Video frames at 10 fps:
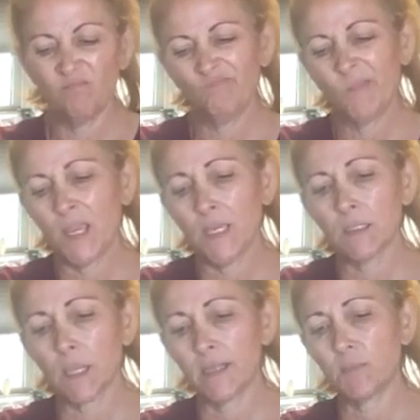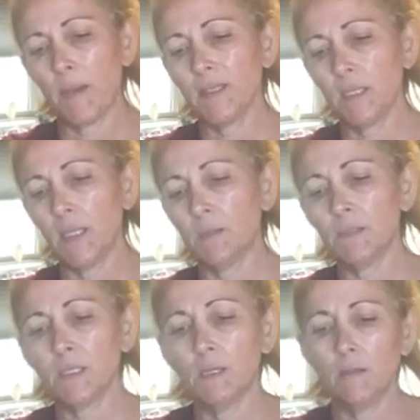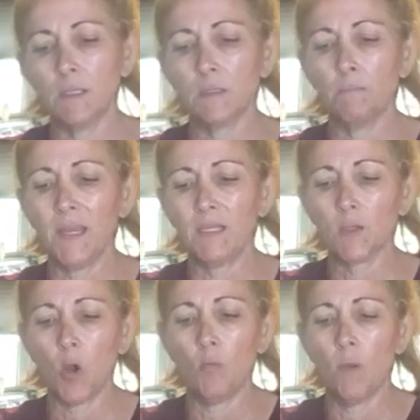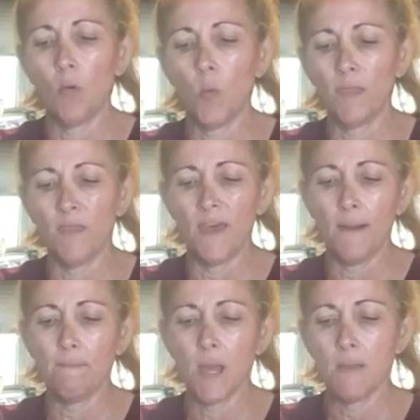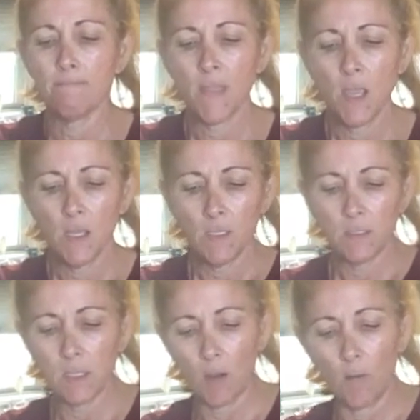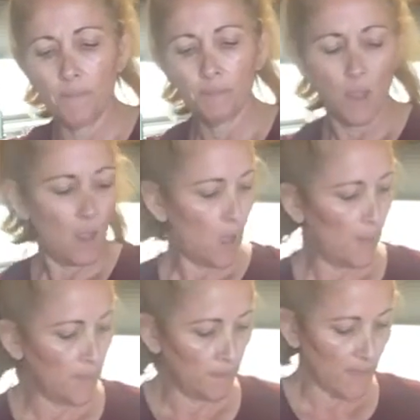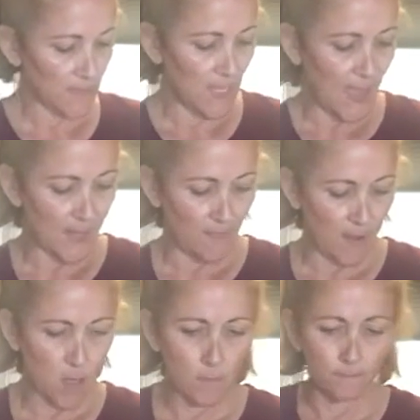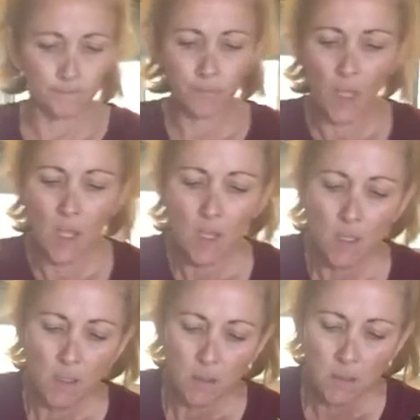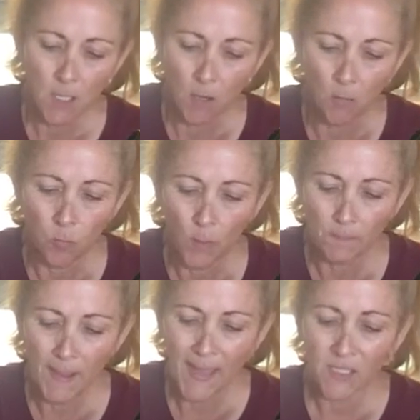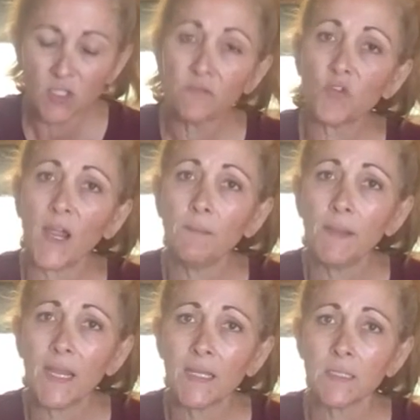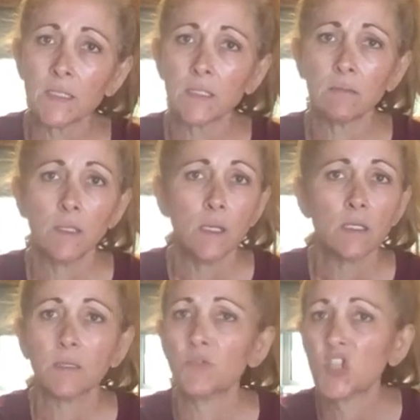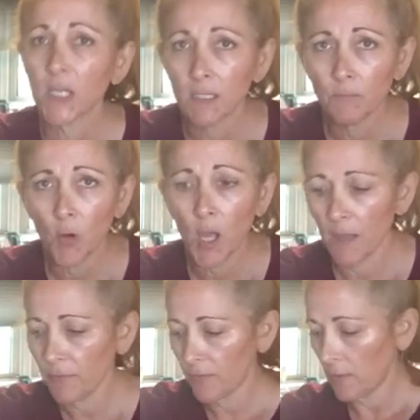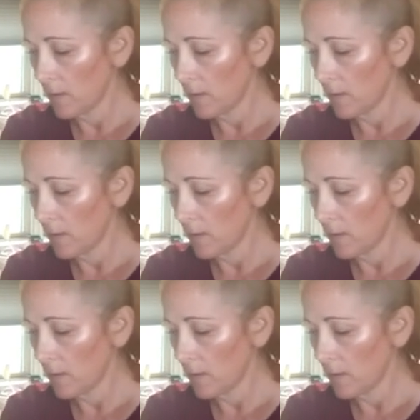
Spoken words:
my kids like spicy, and I'm sending these beans home with them. So I'm gonna mix that in there. So 1 package of dried beans, some chicken broth.